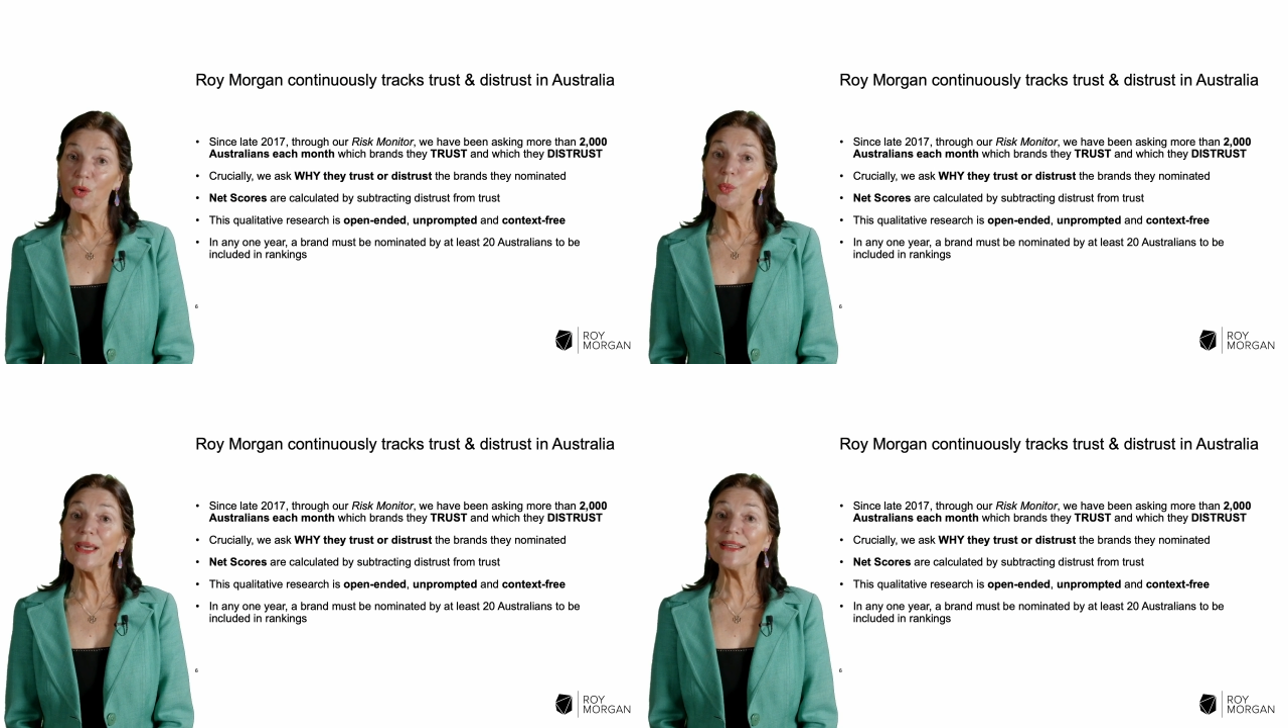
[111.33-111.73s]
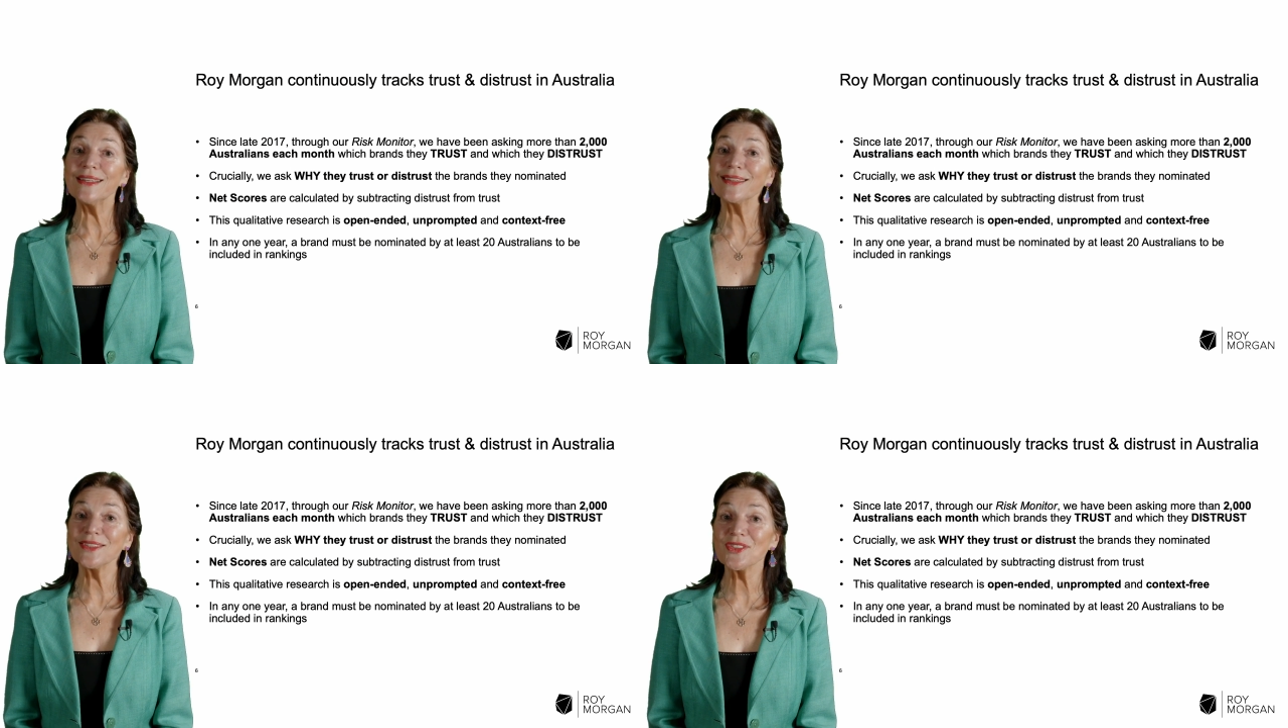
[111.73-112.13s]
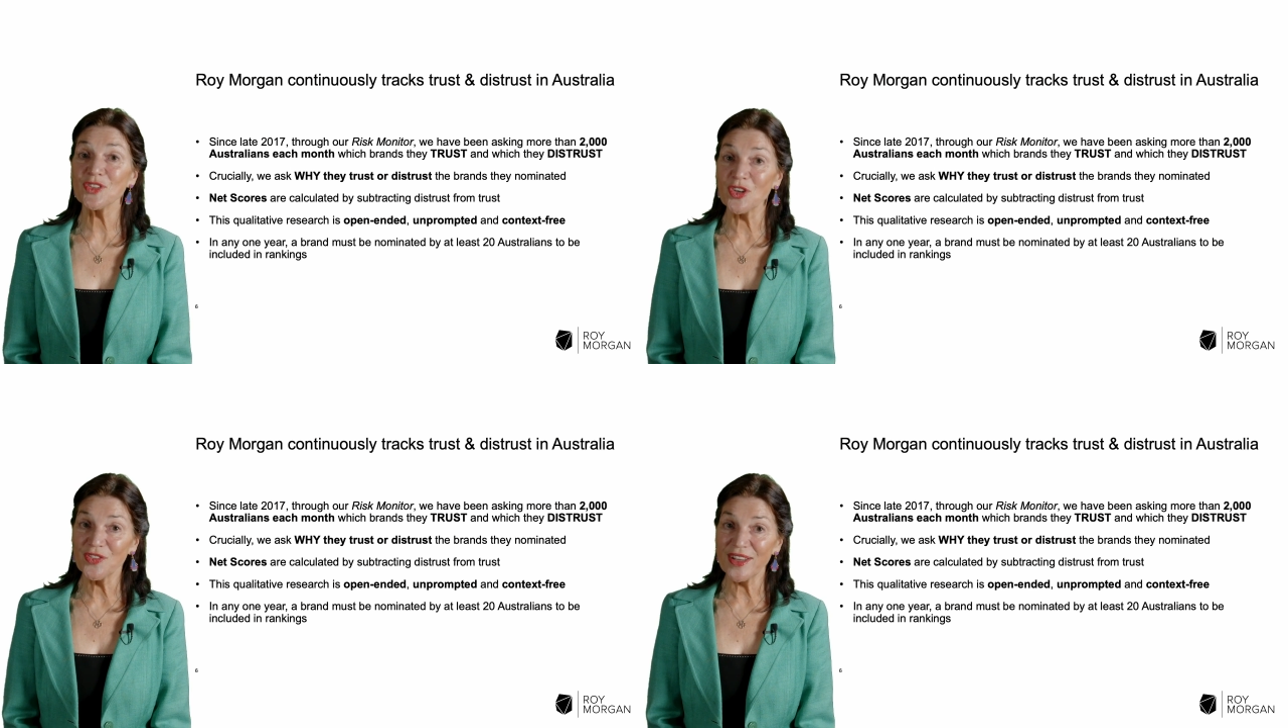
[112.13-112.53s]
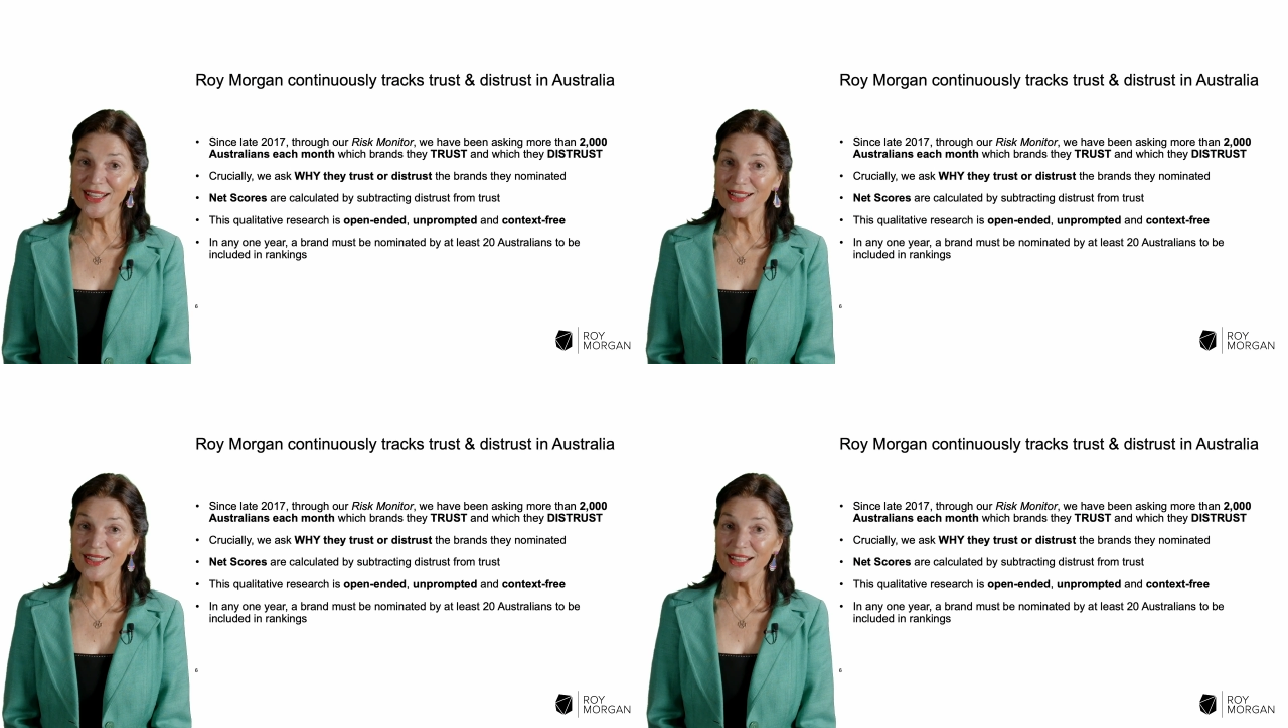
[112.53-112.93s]
we conduct a
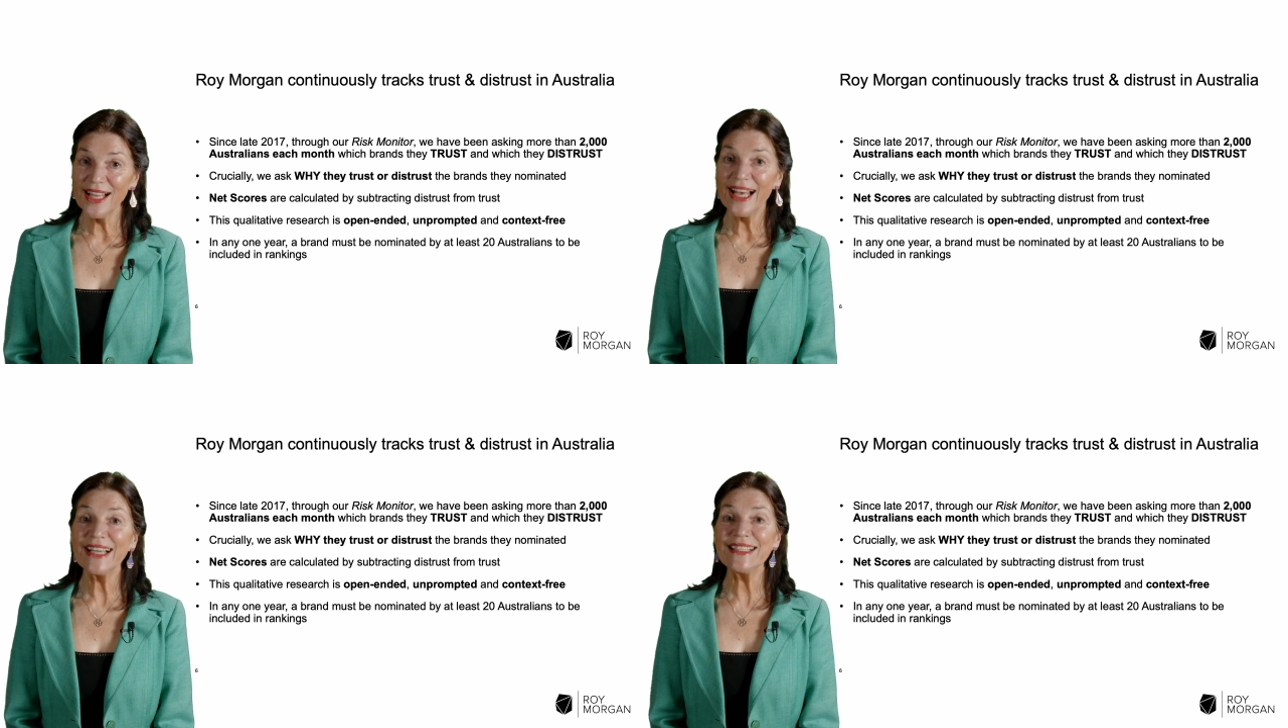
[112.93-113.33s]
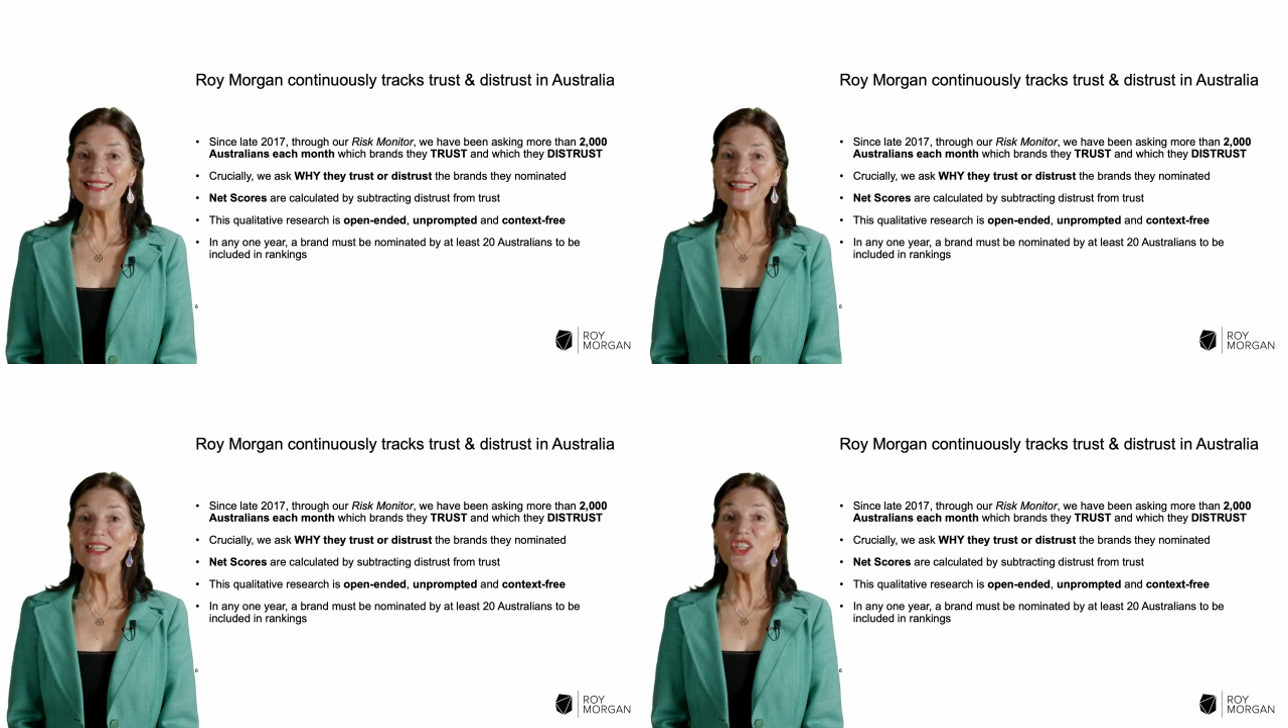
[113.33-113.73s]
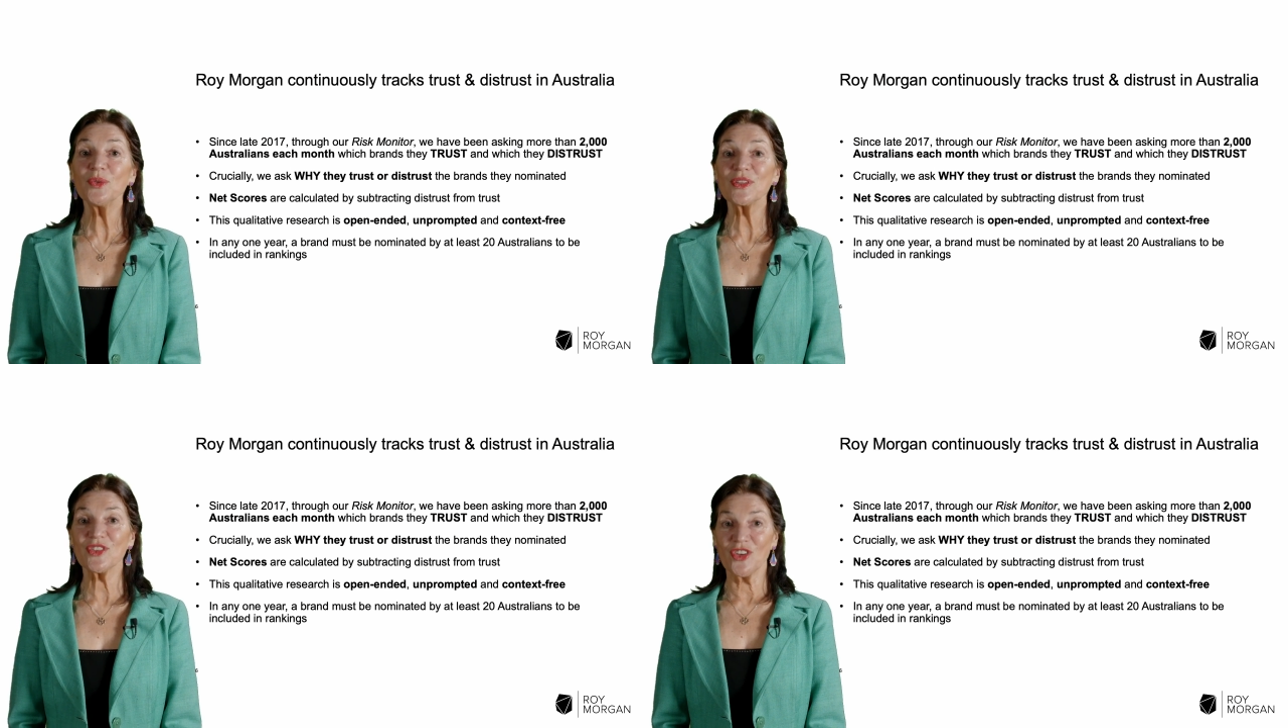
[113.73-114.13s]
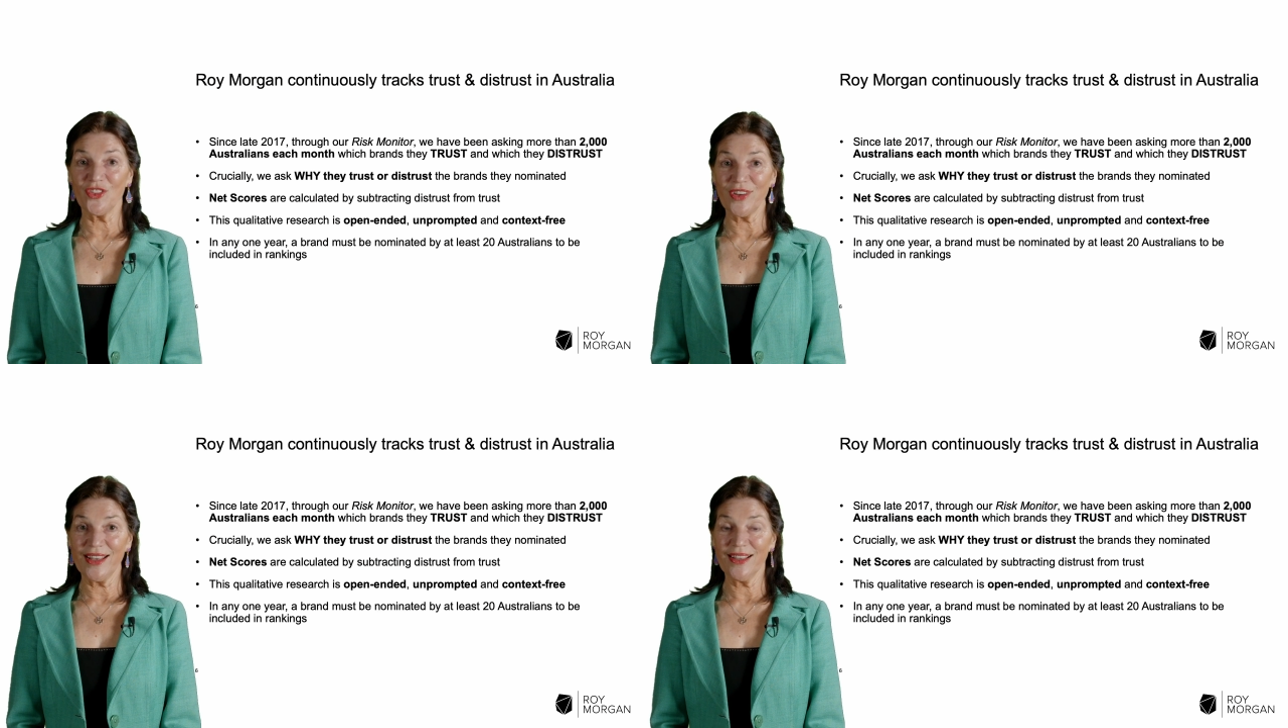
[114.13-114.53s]
survey, a continuous
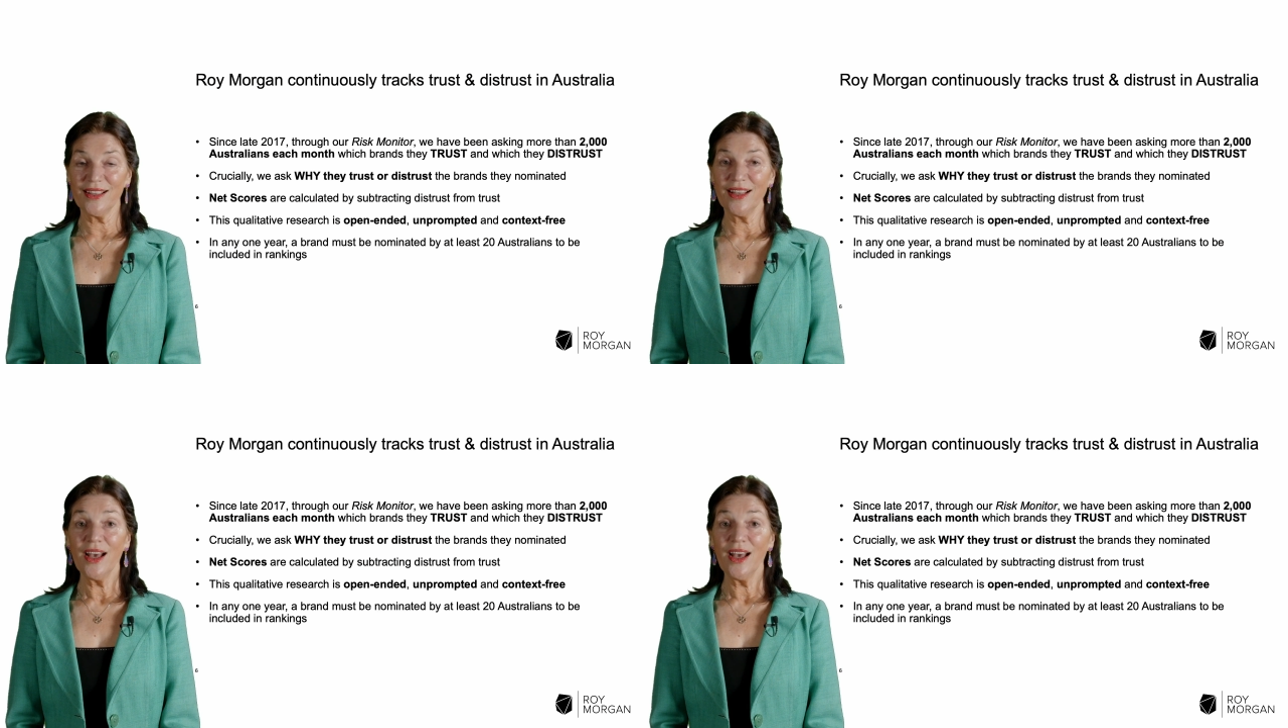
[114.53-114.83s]
survey,